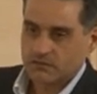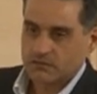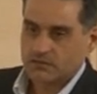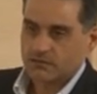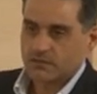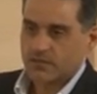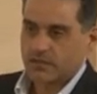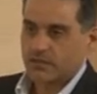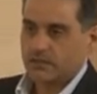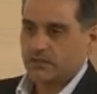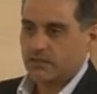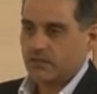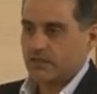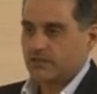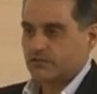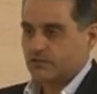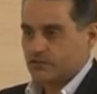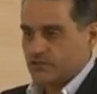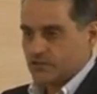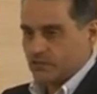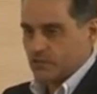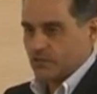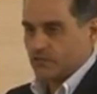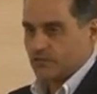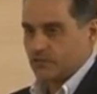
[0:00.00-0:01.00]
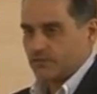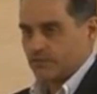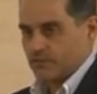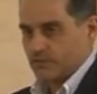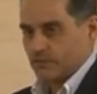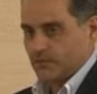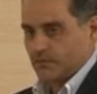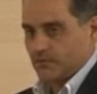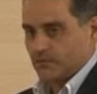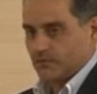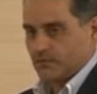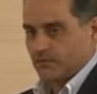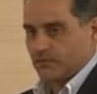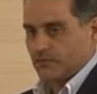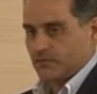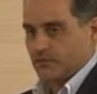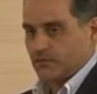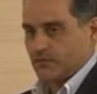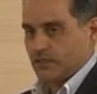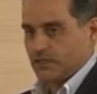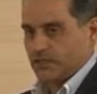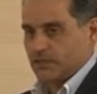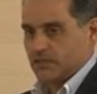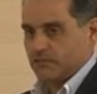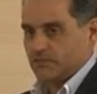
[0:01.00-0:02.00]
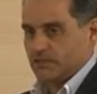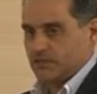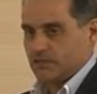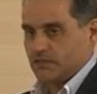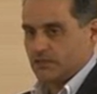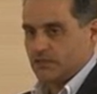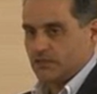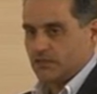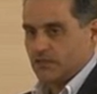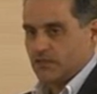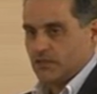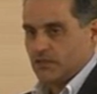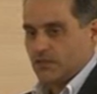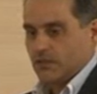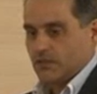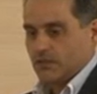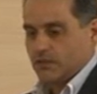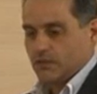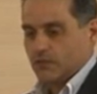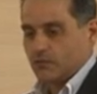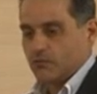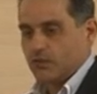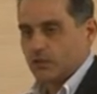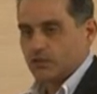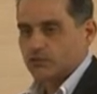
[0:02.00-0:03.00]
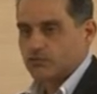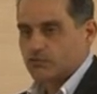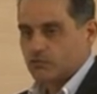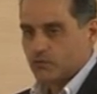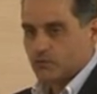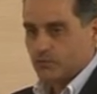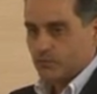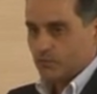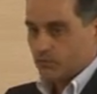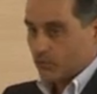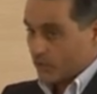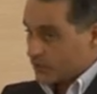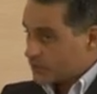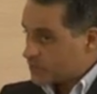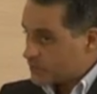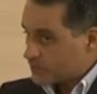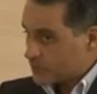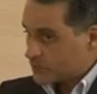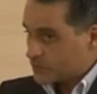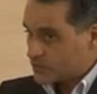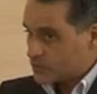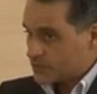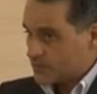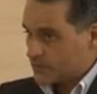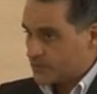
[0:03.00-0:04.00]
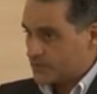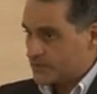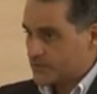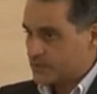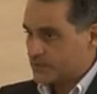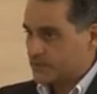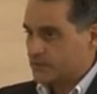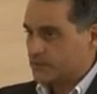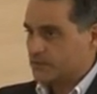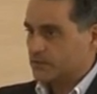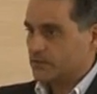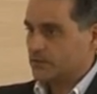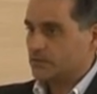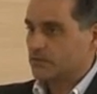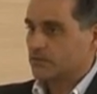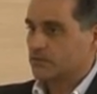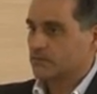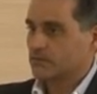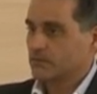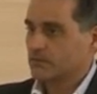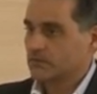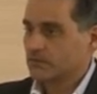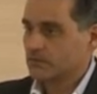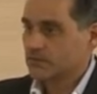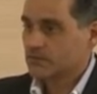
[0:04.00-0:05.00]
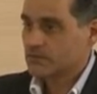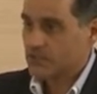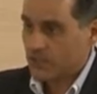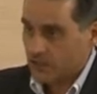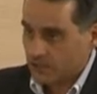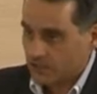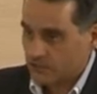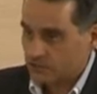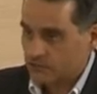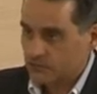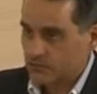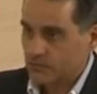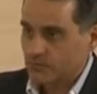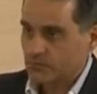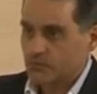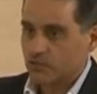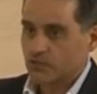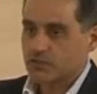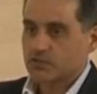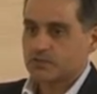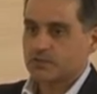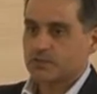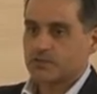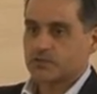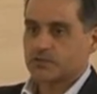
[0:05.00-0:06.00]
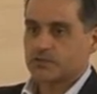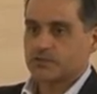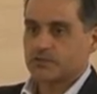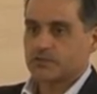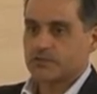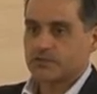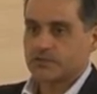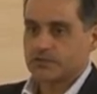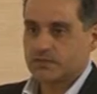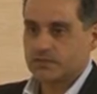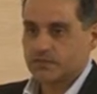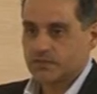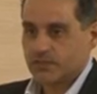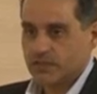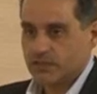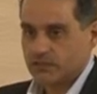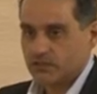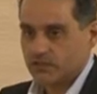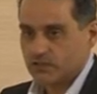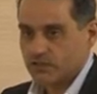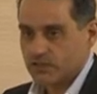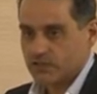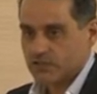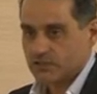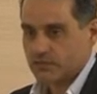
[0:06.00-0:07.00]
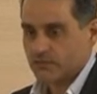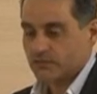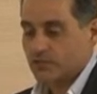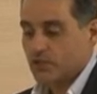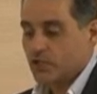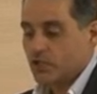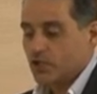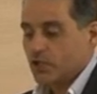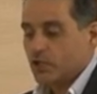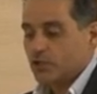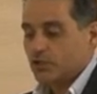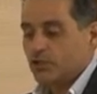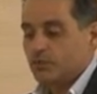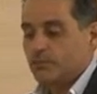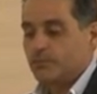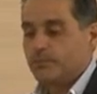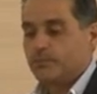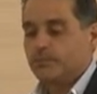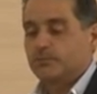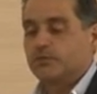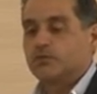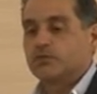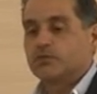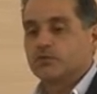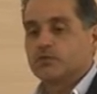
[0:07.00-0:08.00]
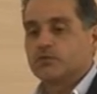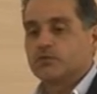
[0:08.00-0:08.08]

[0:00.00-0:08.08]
Okay, at the start of the, the activity, one group, one spokesperson, one second group, one spokesperson, and all that stuff the, the,